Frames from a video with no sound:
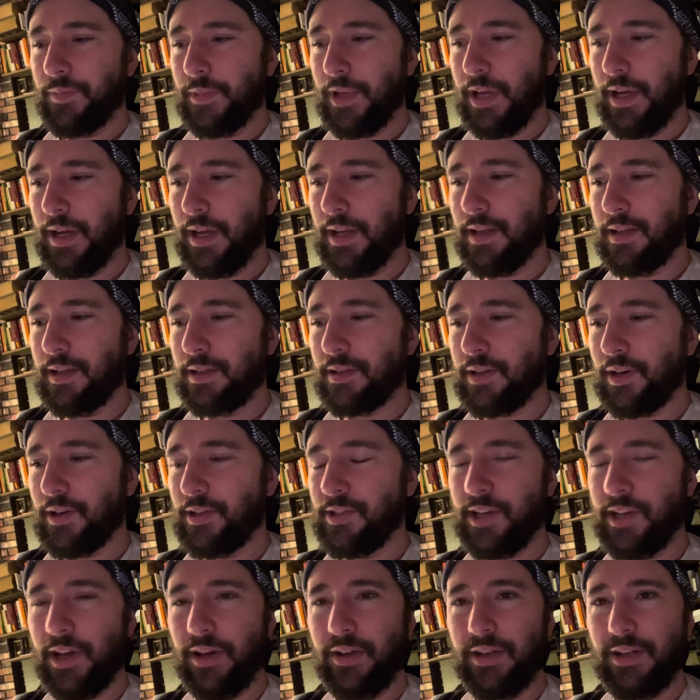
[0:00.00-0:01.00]
it
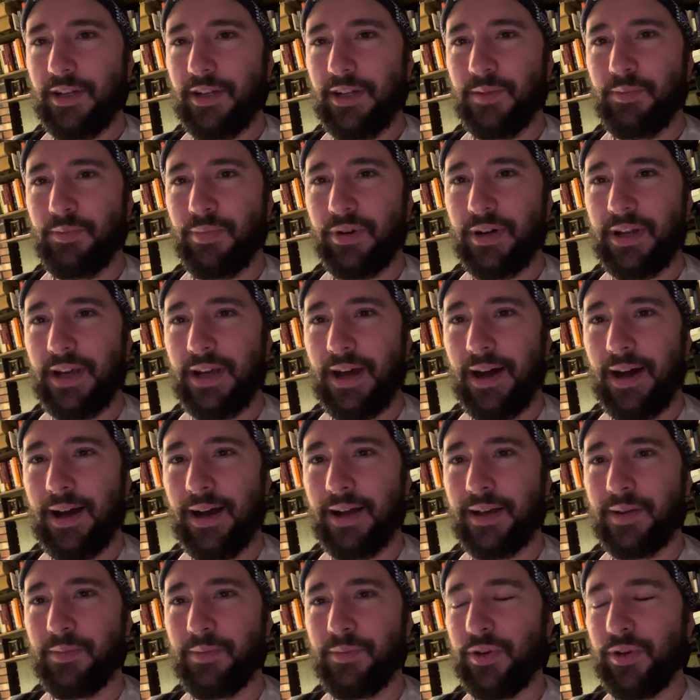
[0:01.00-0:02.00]
turns out you need a pretty hot
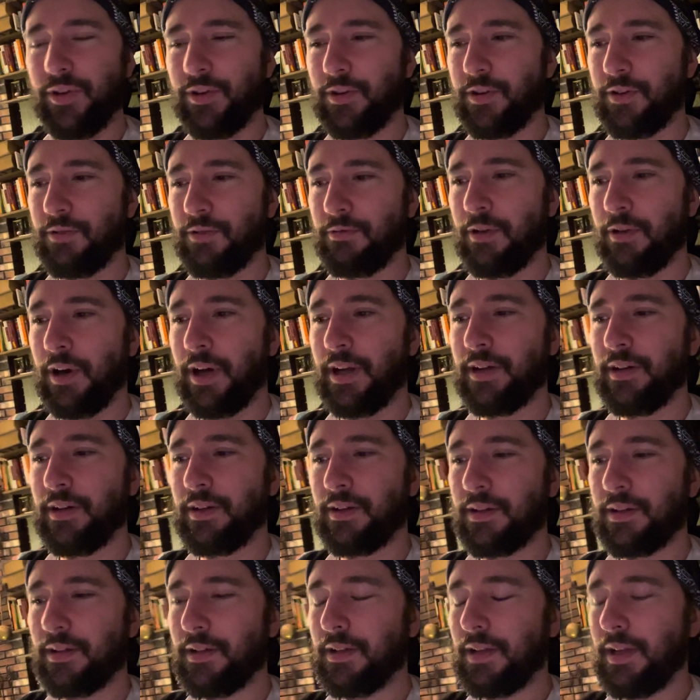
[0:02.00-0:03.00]
computer to run
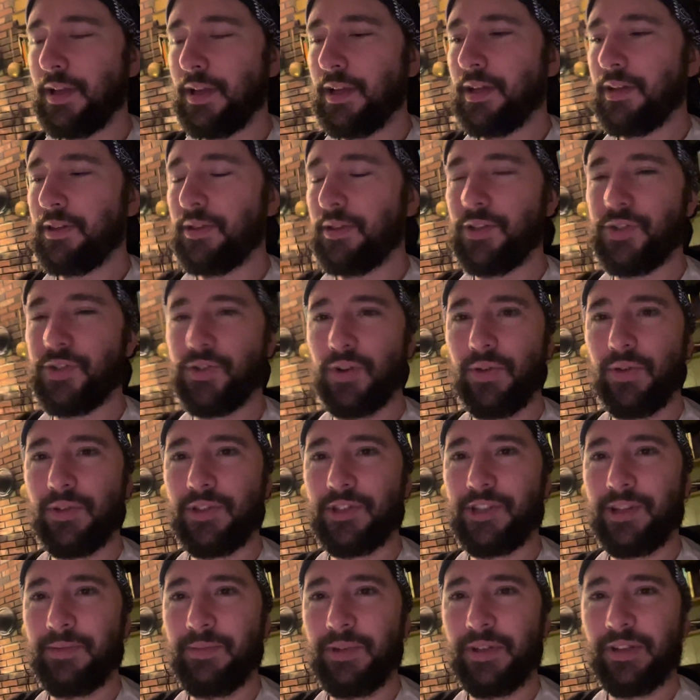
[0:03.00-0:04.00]
the drone
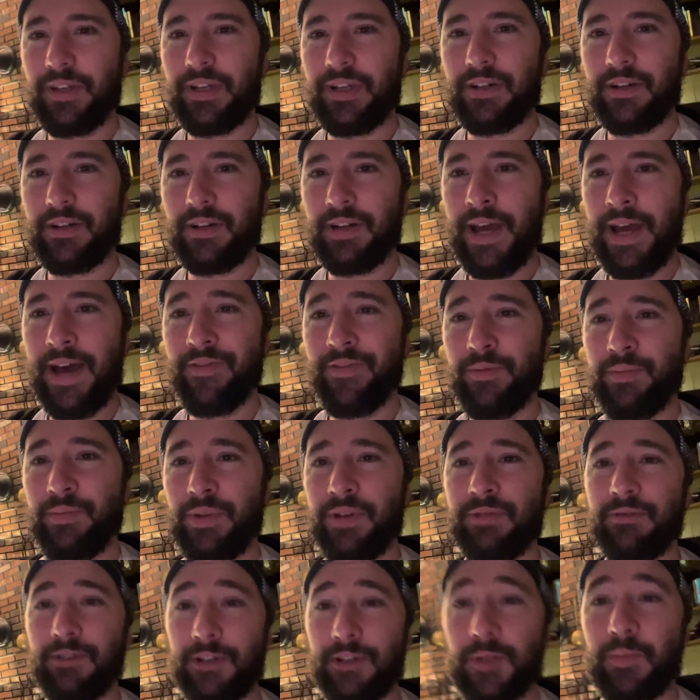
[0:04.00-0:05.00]
simulator and have it be
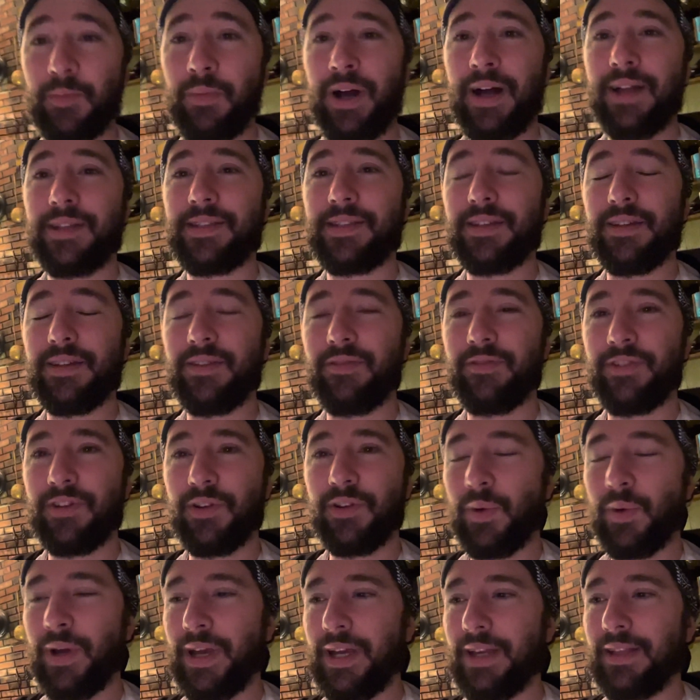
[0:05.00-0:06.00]
responsive in a
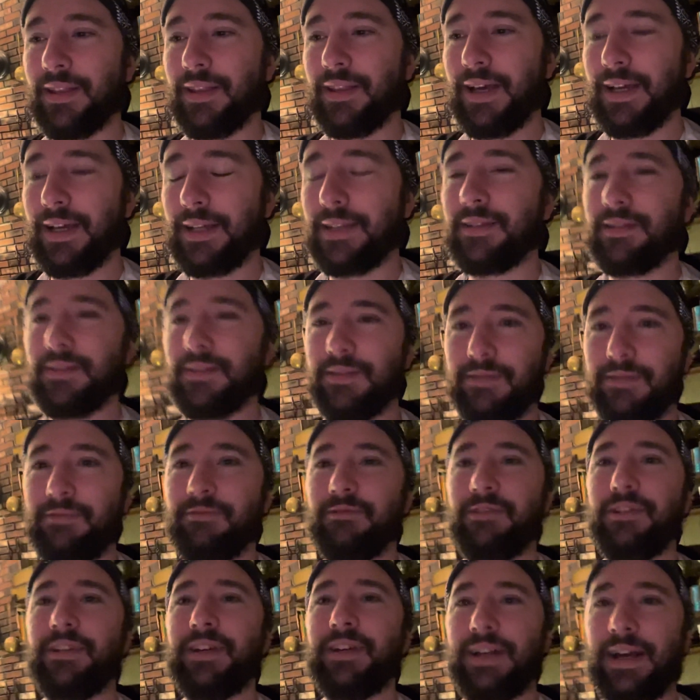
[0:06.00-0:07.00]
way like where
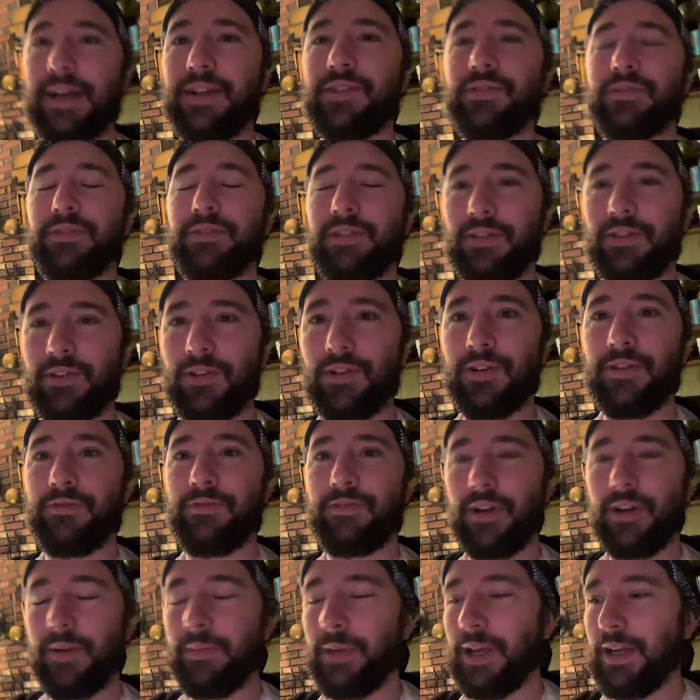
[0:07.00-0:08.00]
you can actually learn
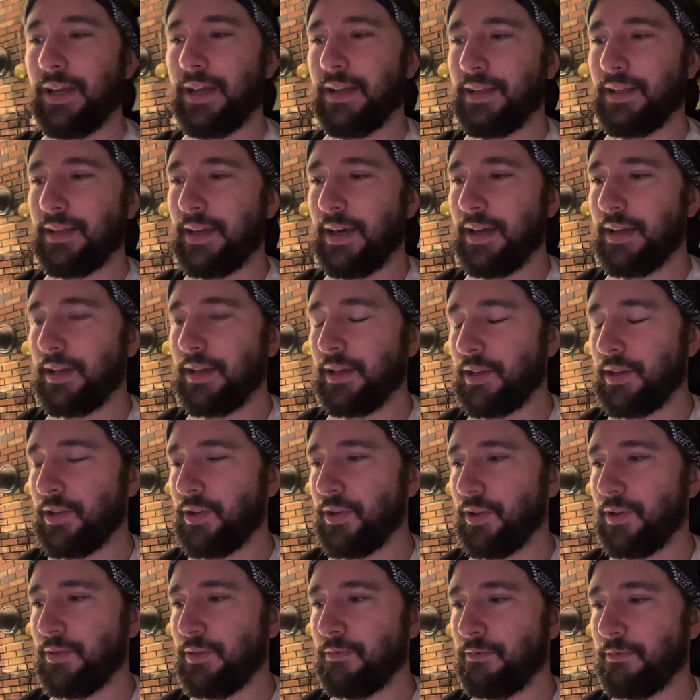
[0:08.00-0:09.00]
from it and get good